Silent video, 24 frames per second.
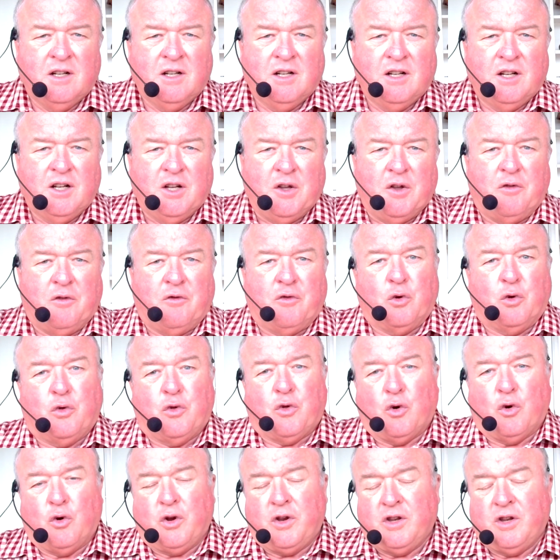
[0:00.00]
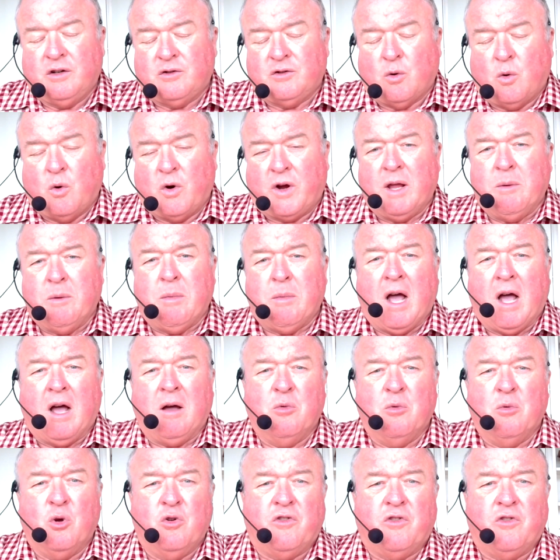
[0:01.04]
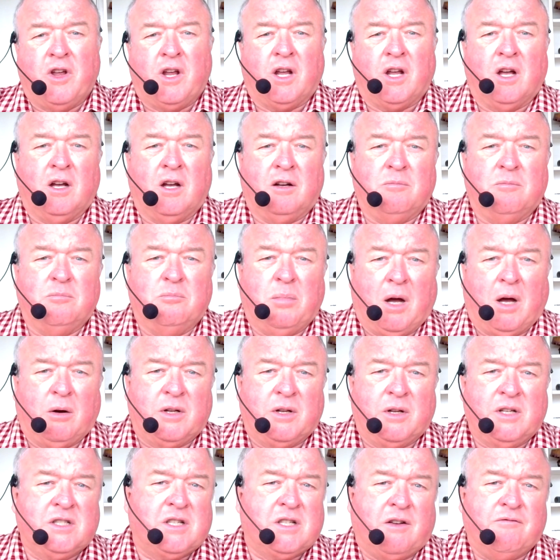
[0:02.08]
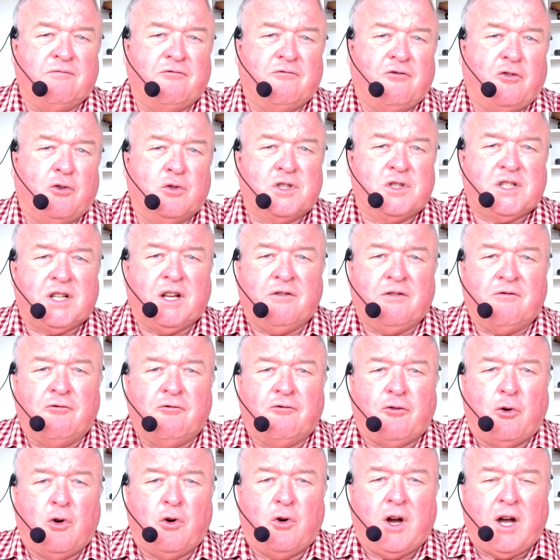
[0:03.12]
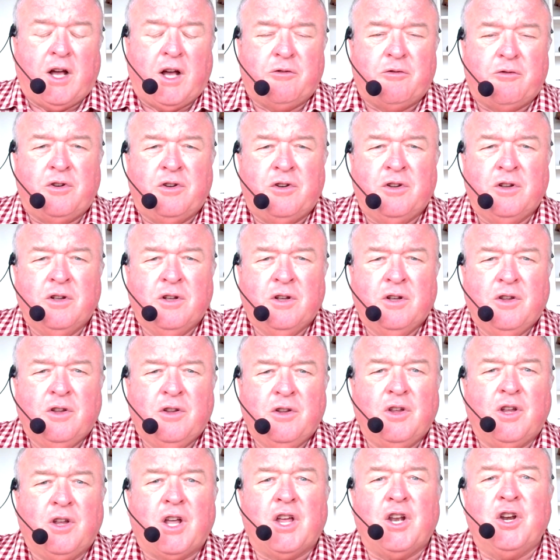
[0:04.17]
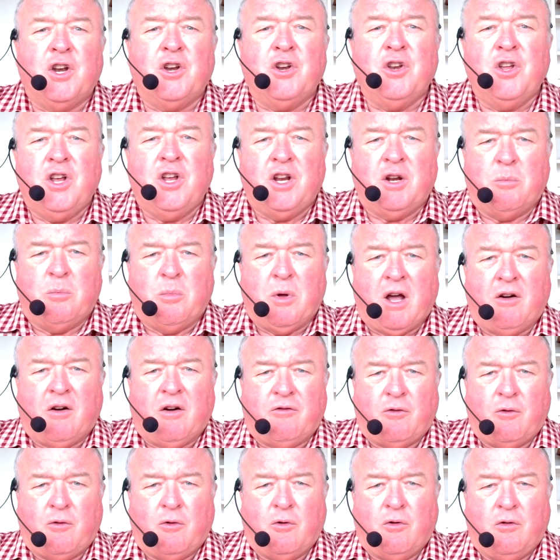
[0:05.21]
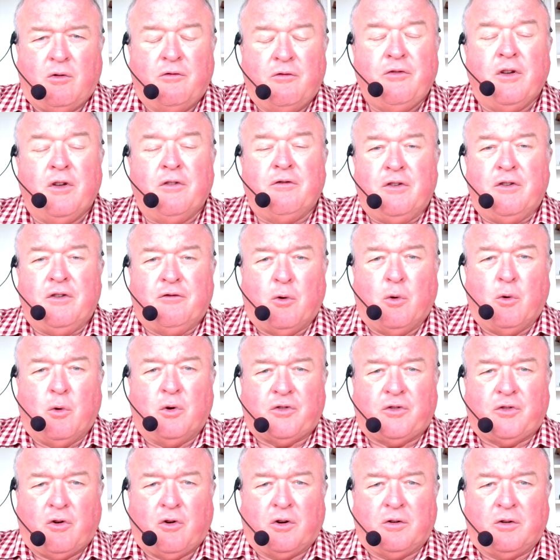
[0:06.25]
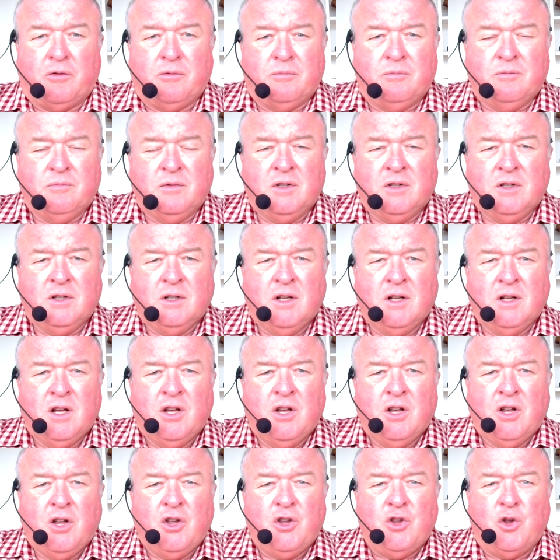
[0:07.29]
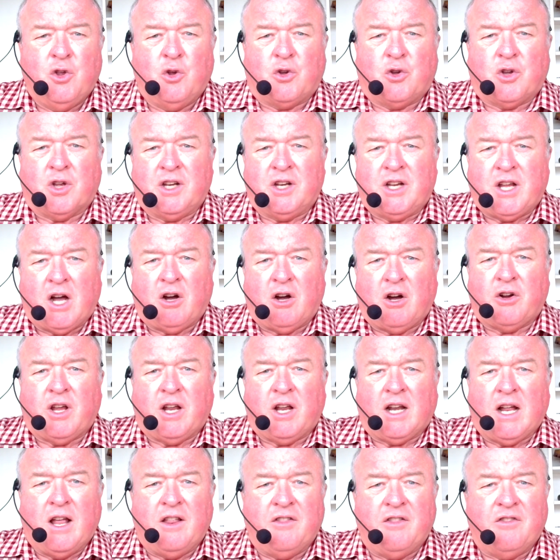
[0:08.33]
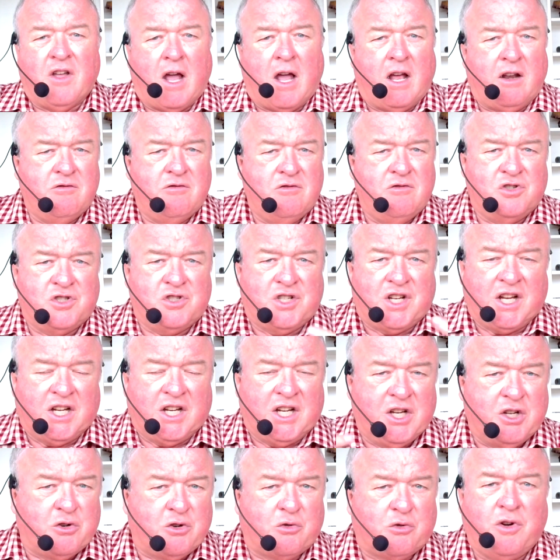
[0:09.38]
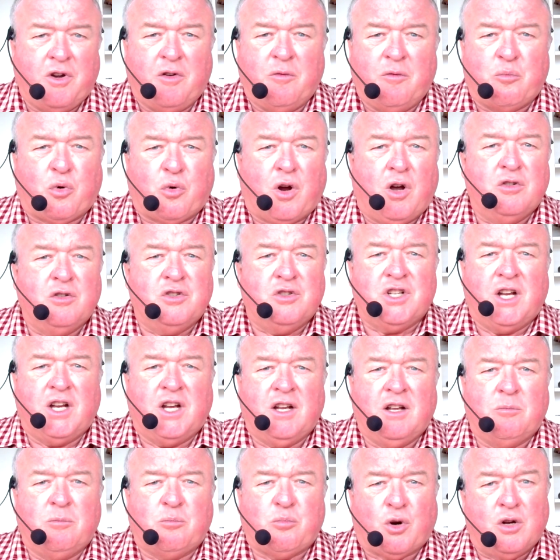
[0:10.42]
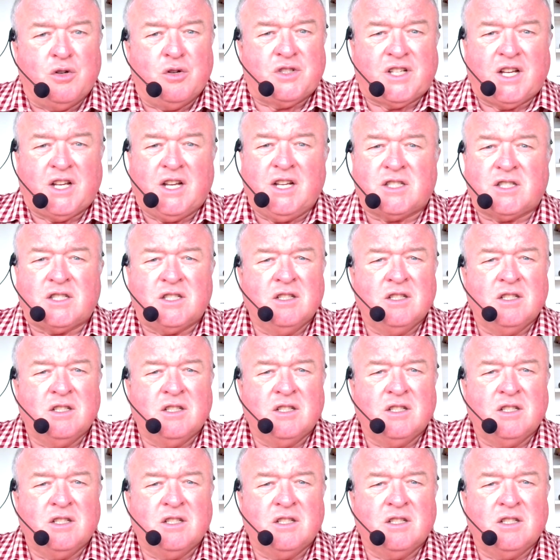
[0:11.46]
If you're talking about moving a Boeing 747-400, you're going to need about 54 ton. You can calculate that using an iterative process,